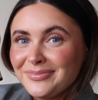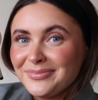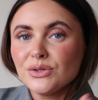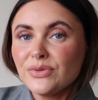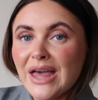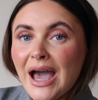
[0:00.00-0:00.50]

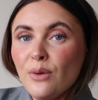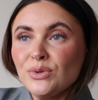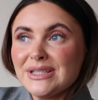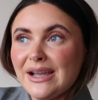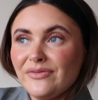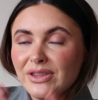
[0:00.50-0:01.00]
So that
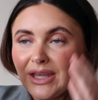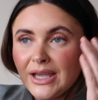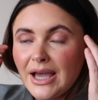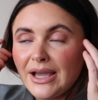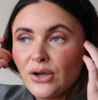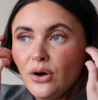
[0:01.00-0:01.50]
was
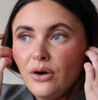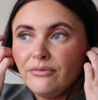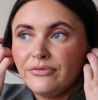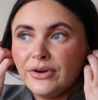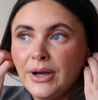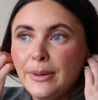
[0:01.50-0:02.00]
everything I
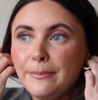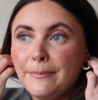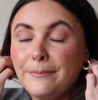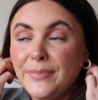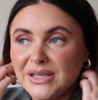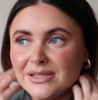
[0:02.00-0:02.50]
got
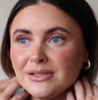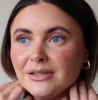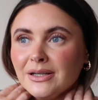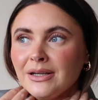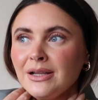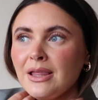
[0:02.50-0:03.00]
from
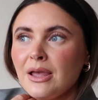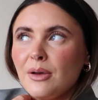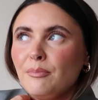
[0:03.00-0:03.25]
Bicester.